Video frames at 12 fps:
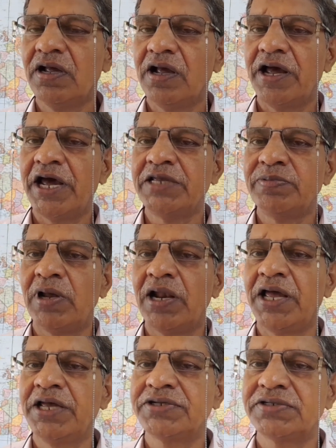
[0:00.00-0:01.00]
as well
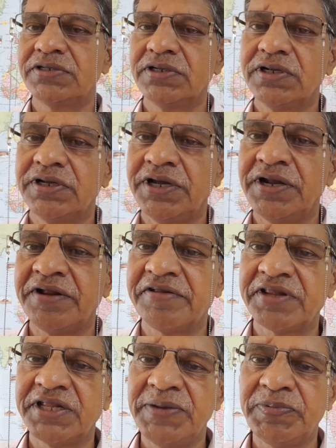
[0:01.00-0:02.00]
as a
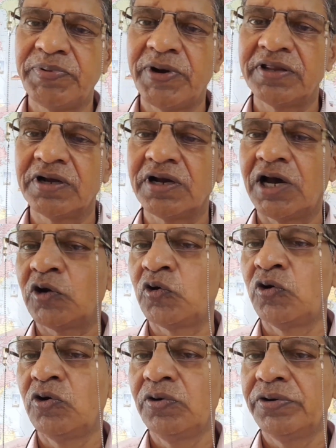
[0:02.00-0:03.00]
receipt for the
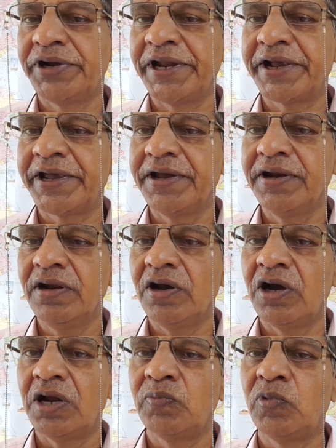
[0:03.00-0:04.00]
cargo taken
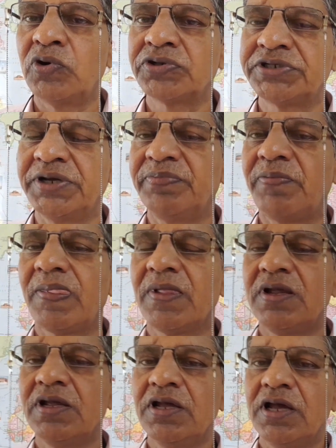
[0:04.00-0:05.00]
on board ship,
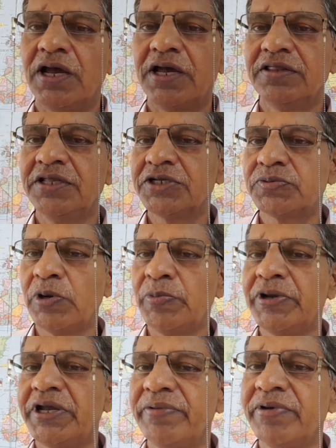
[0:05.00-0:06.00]
and this will
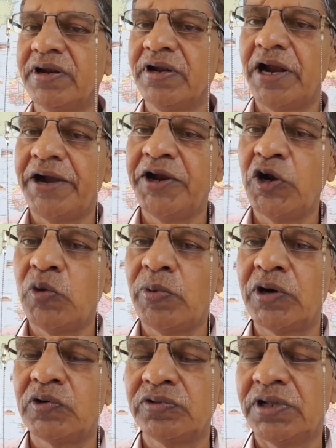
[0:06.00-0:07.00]
be handed
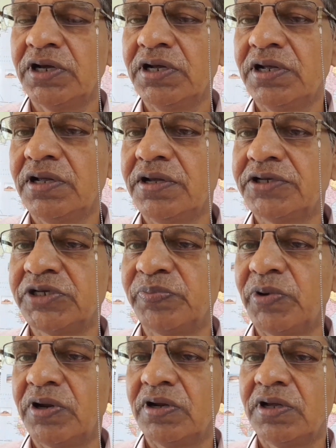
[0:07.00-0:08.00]
over to the
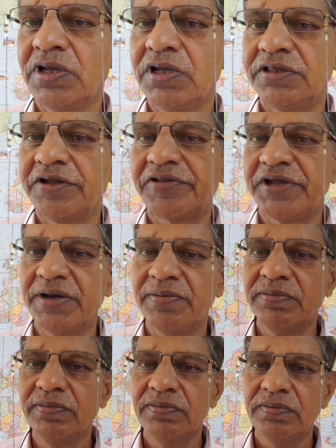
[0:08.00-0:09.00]
shipper. The
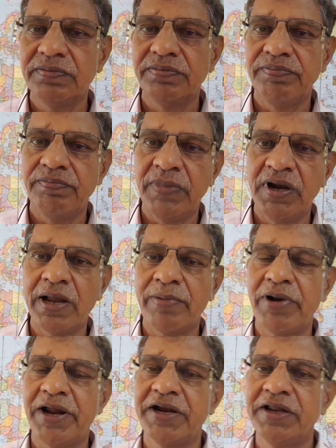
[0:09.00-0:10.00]
same bill of
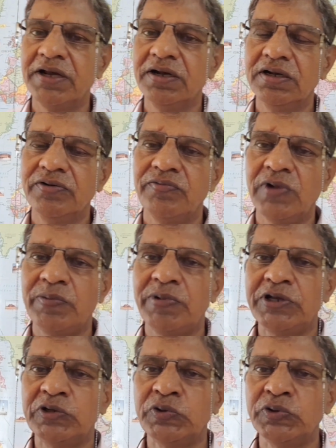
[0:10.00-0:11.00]
lading will be
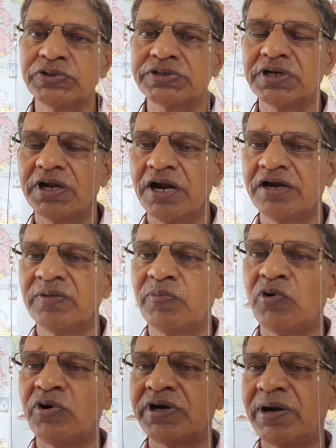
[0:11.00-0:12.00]
used at the
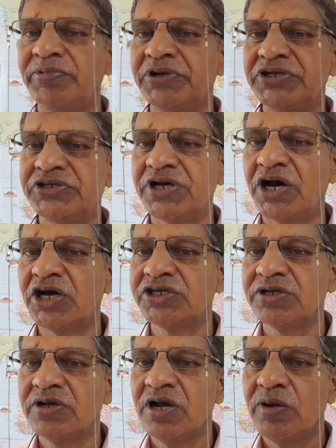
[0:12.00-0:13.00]
port of discharge
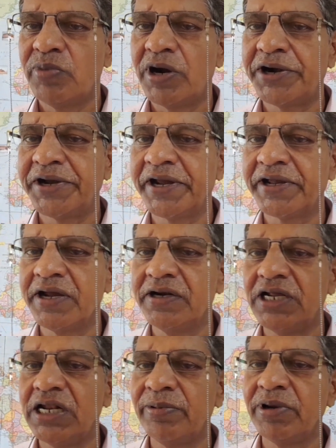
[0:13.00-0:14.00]
for taking
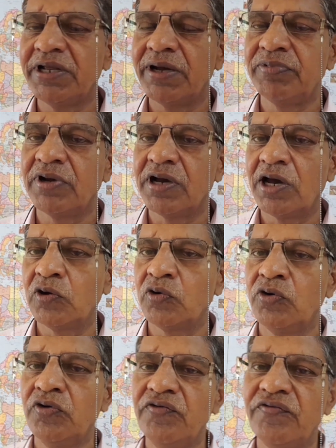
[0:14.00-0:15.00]
delivery of the
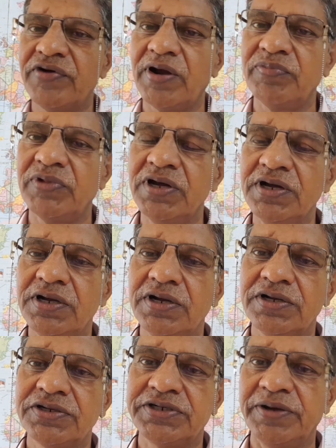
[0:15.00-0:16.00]
cargo from the
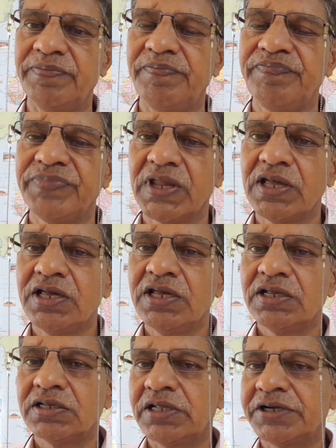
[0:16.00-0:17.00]
ship.
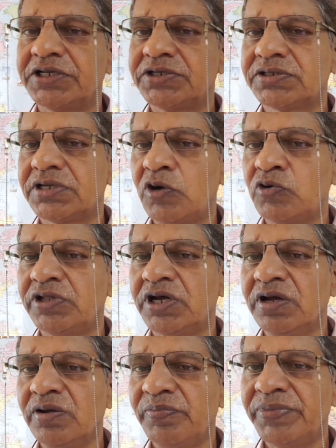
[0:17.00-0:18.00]
That is how
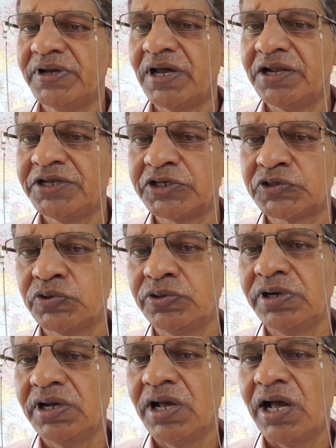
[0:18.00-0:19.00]
the BL is
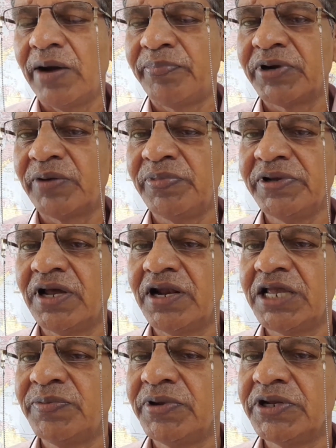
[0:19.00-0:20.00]
issued. After BL
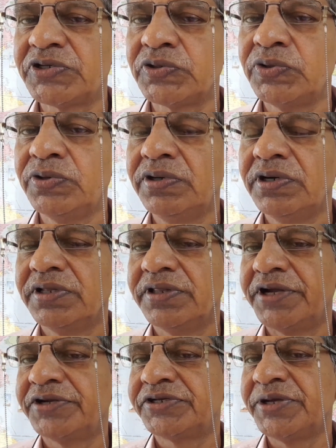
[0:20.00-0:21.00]
has been issued,
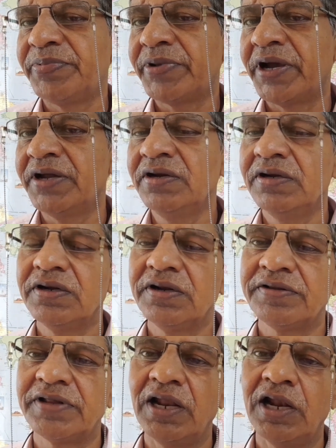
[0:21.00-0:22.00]
then ship can
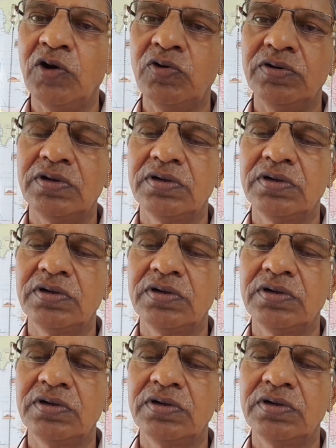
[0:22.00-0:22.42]
sail out.